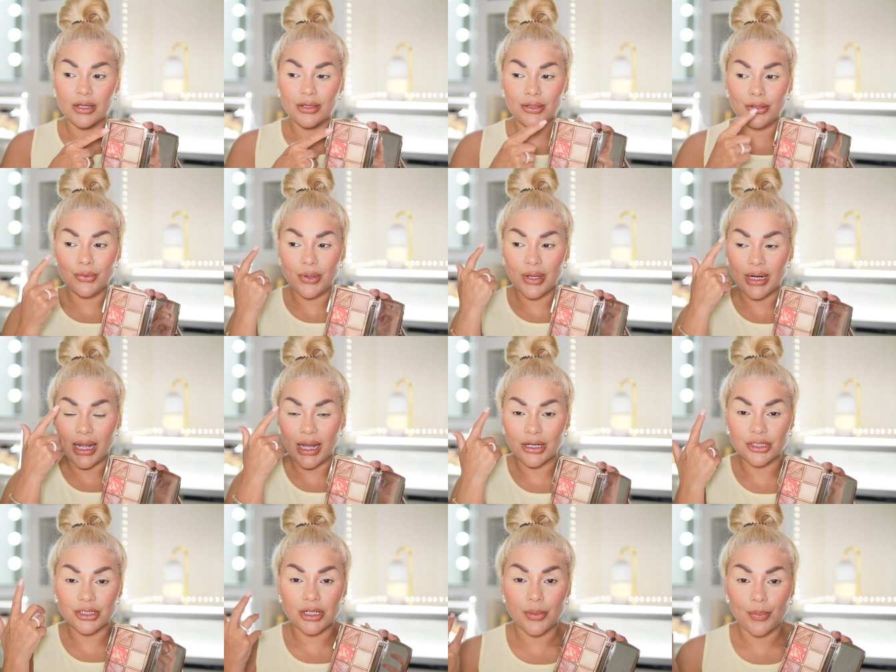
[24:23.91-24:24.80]
you can
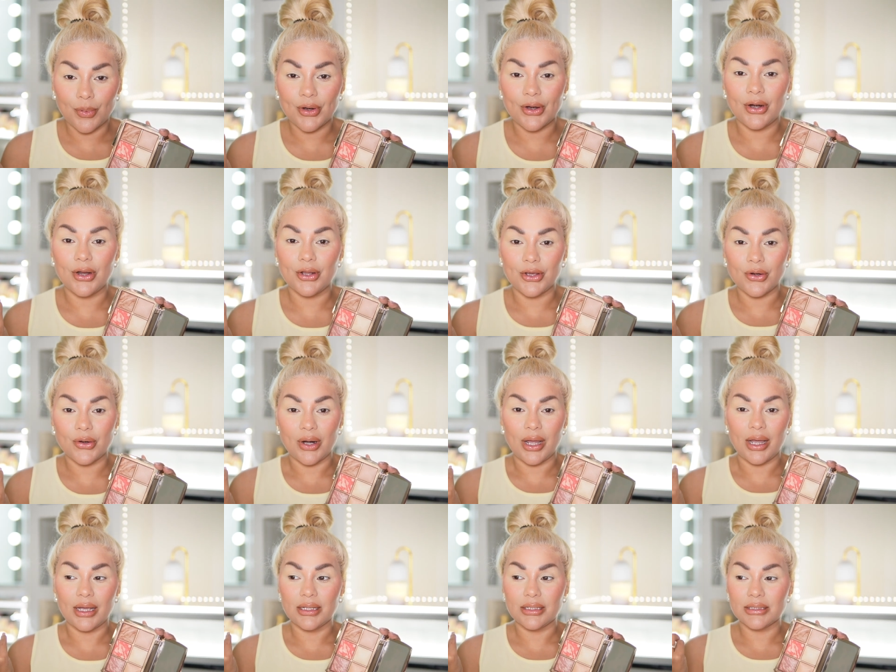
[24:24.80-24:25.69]
actually put it on your
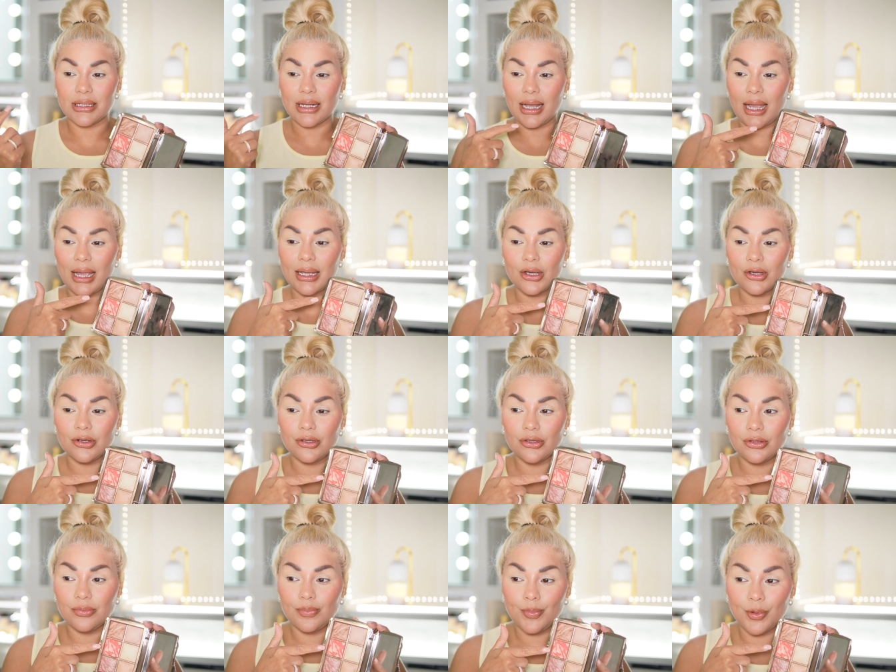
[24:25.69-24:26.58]
eyes. Like I could
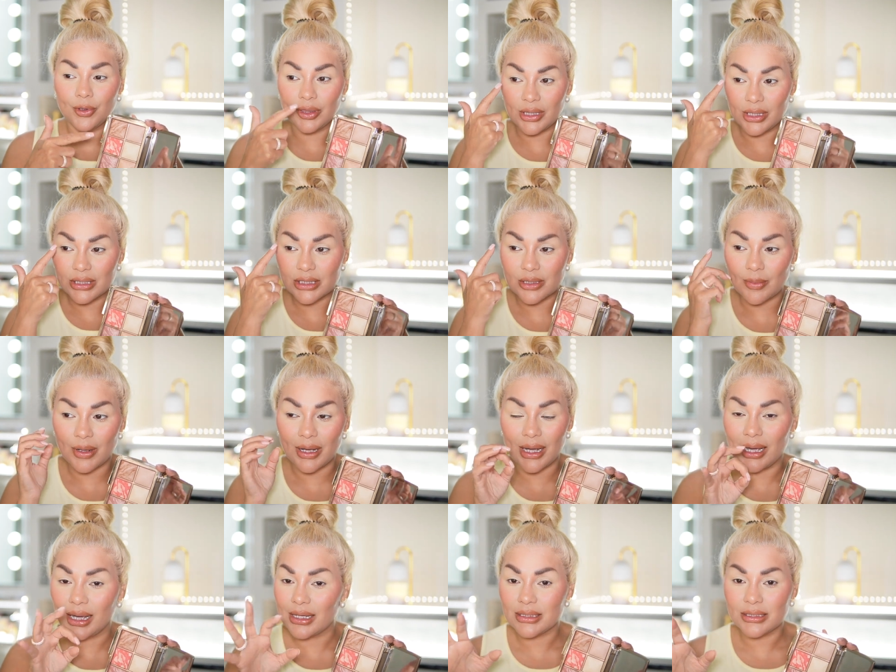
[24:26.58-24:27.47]
put this on
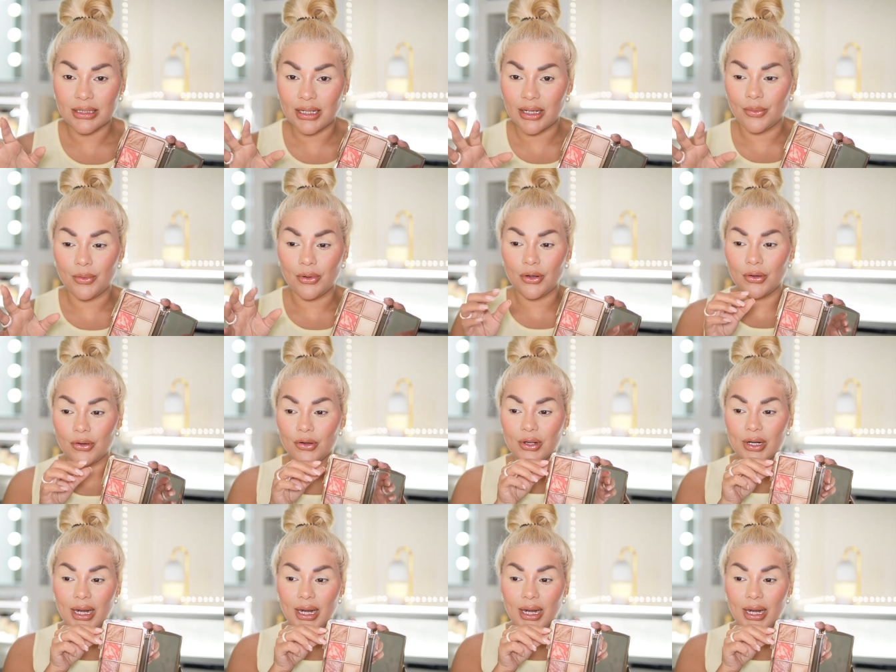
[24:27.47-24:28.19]
my eyes and it will look good.